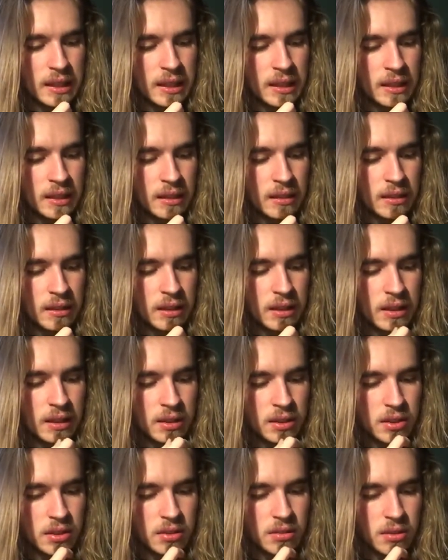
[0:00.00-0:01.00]
in
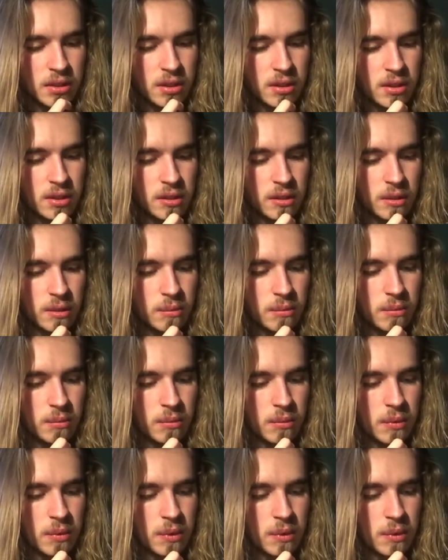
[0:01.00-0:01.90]
these strange times.